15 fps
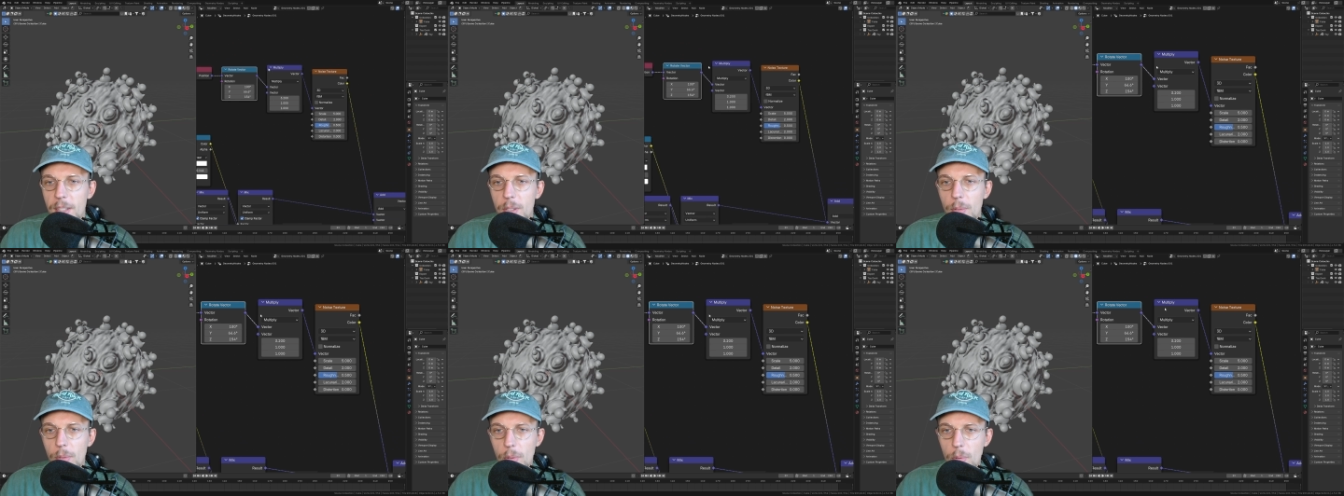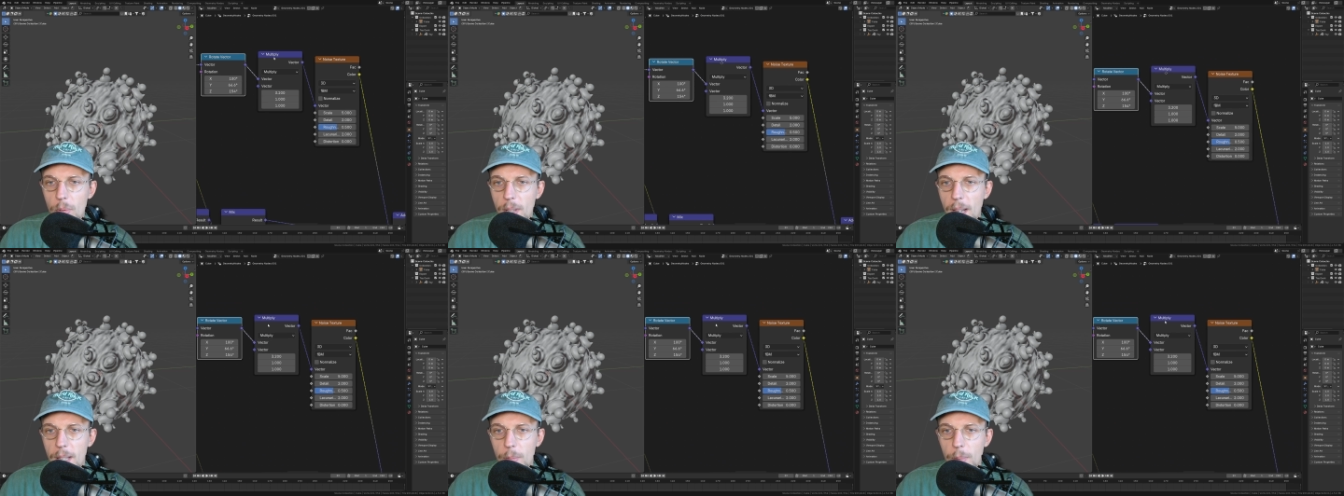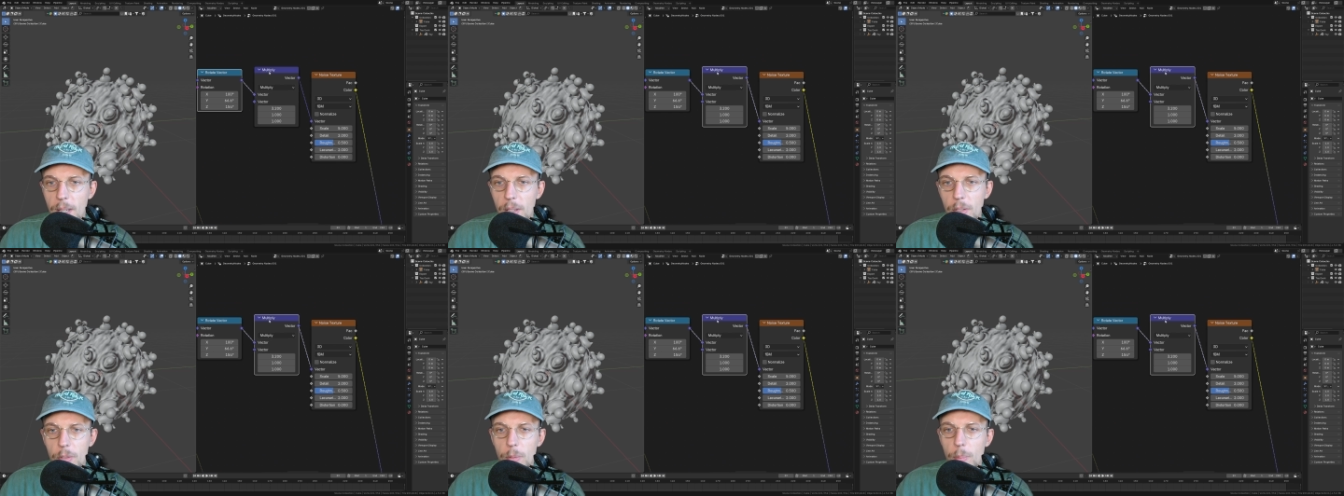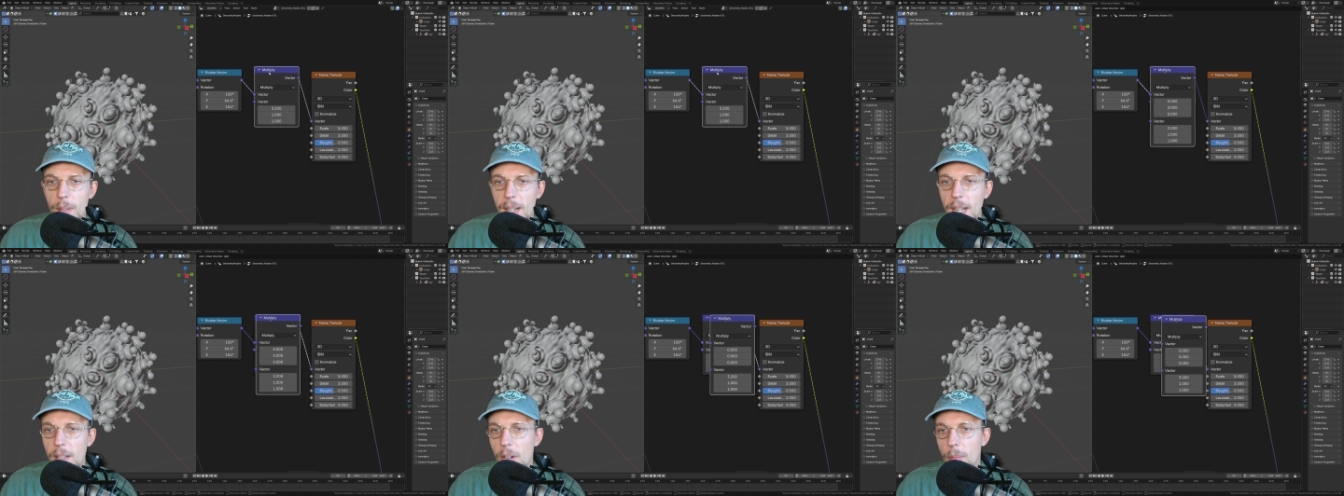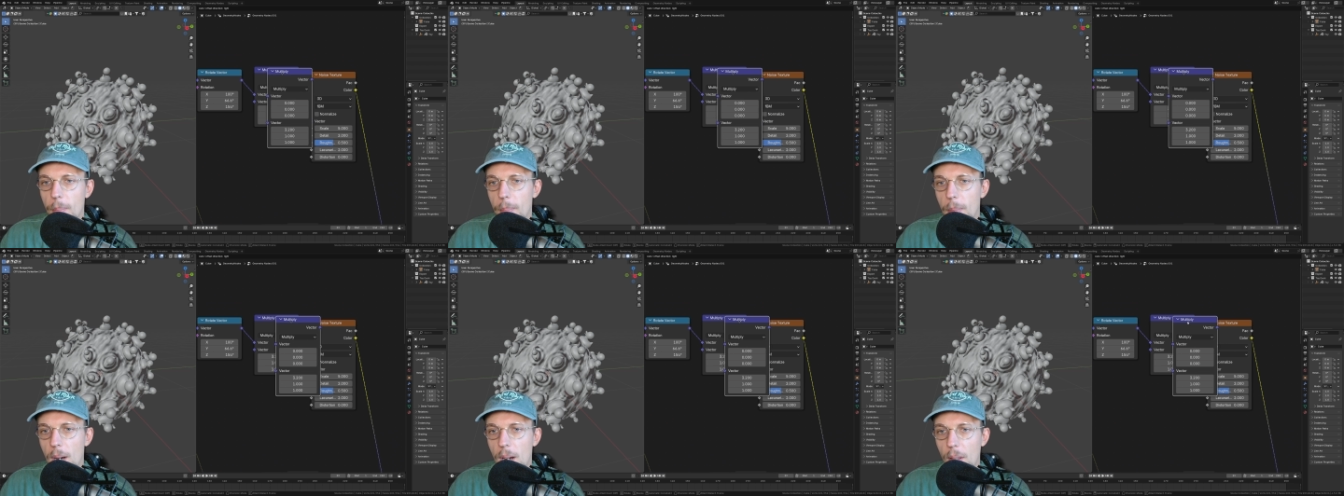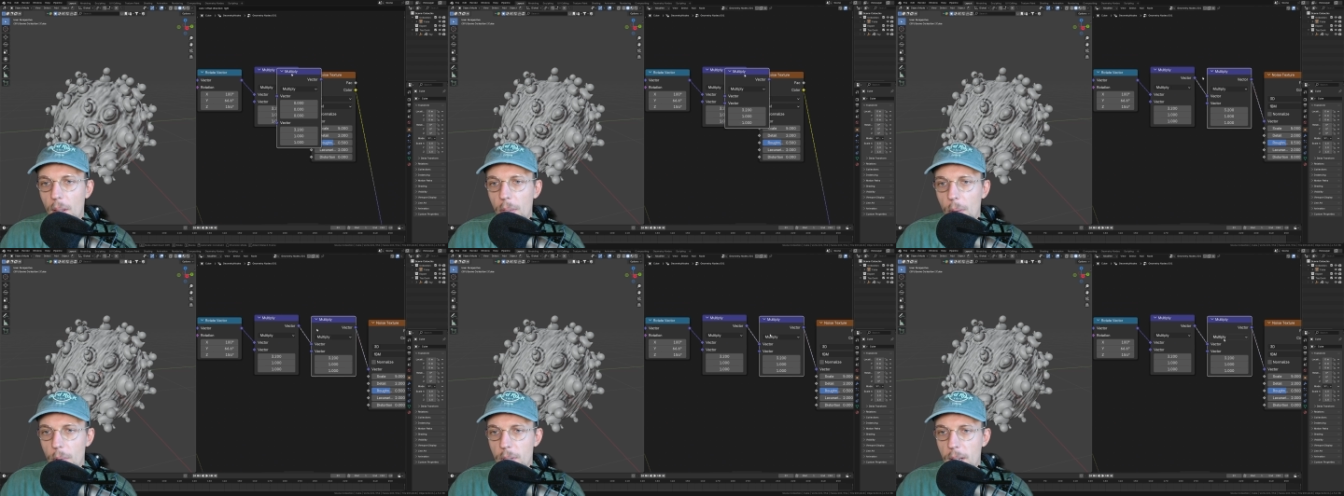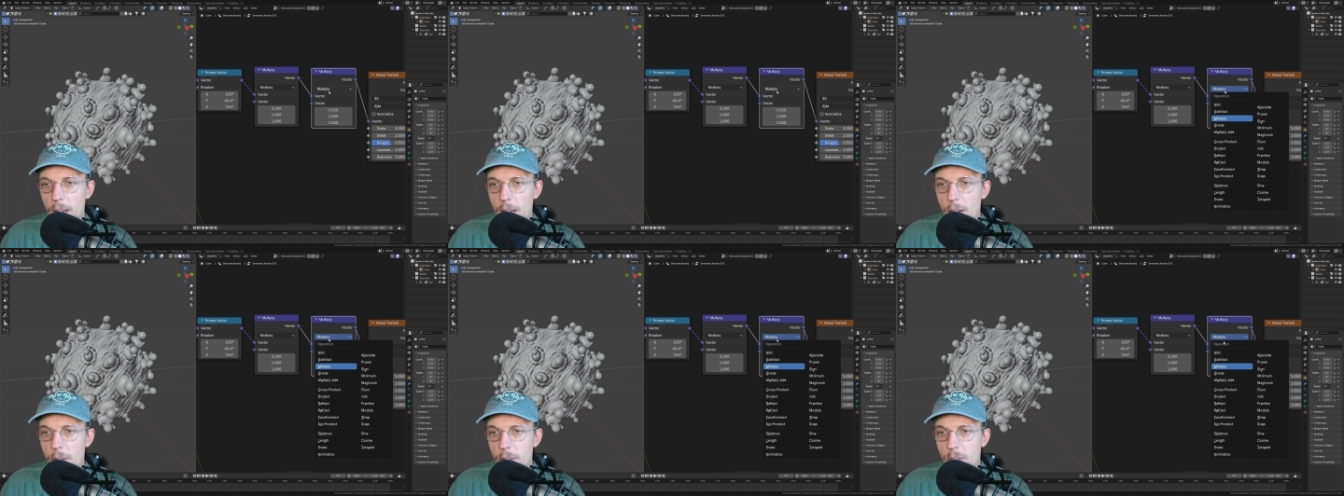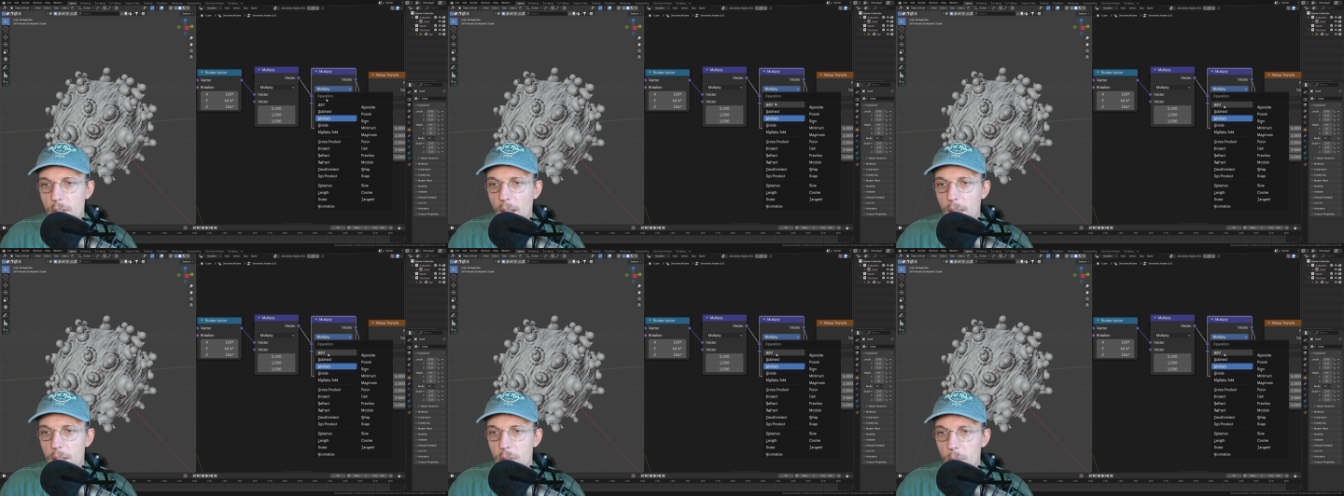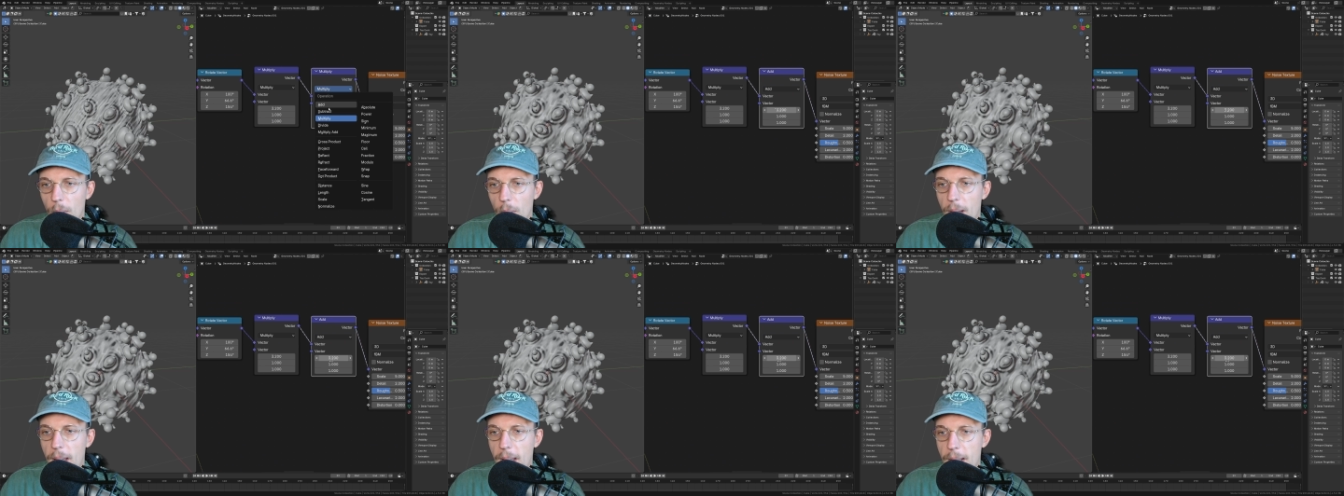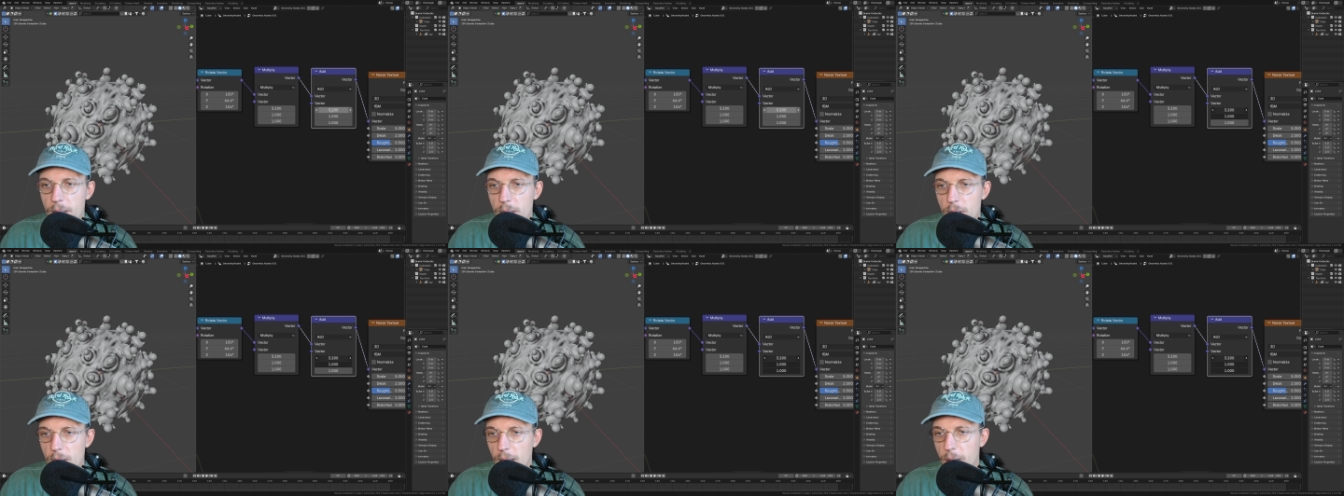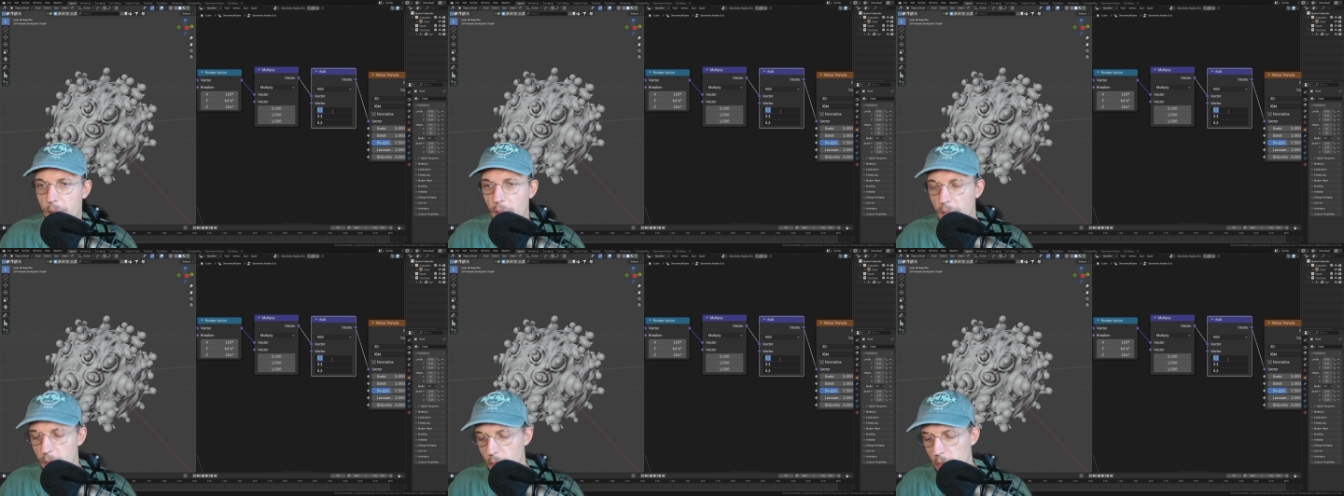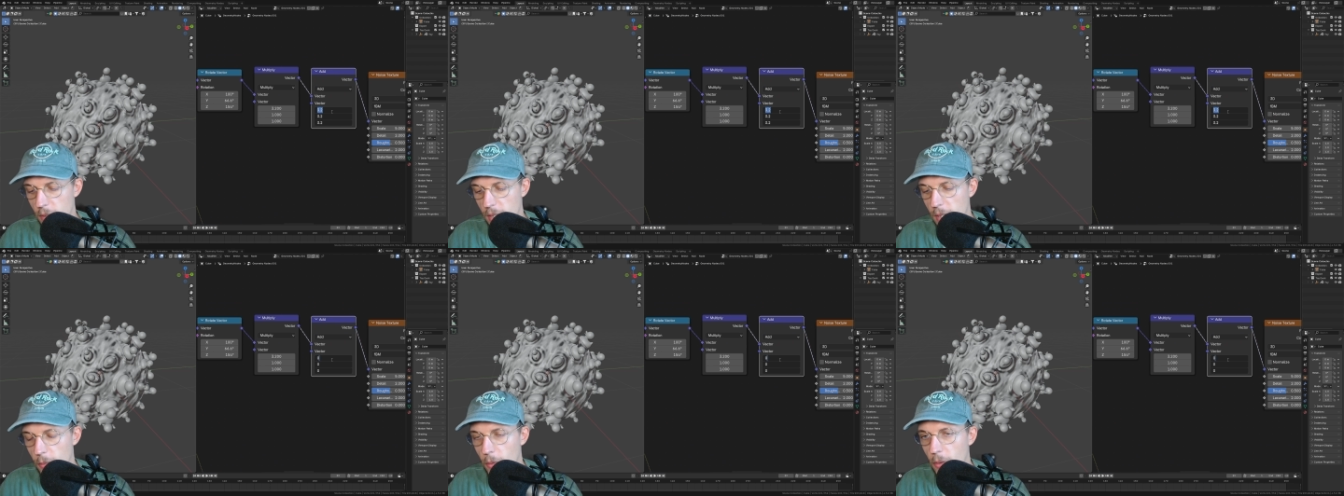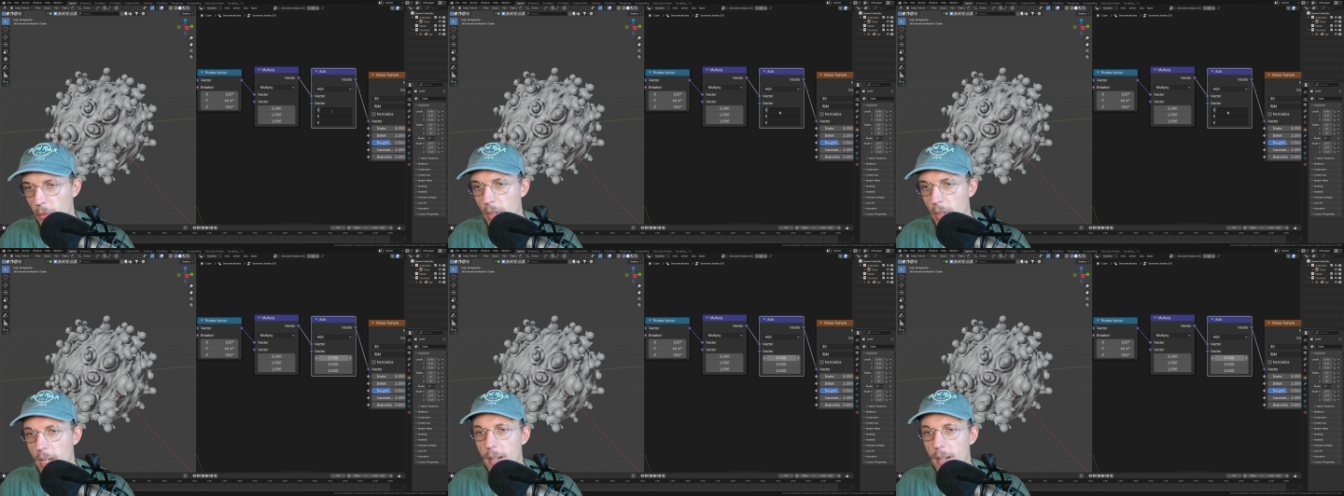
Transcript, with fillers: To do that, we can duplicate our math node here, set this to add, set everything to zero,